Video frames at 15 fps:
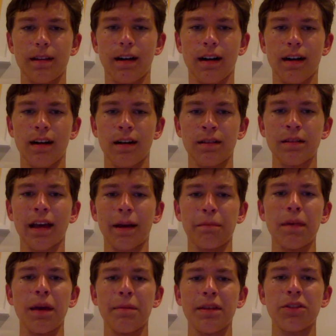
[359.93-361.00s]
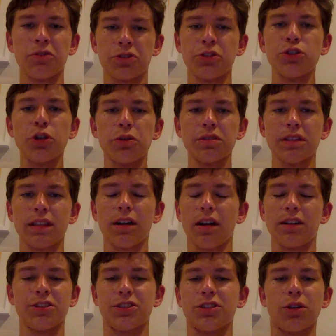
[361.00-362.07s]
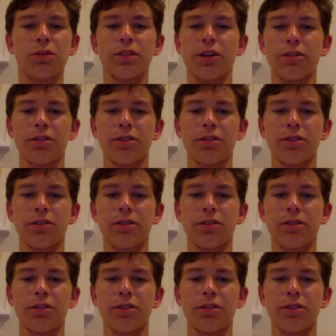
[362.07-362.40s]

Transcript: Uh, like maybe there's jokes in there I just don't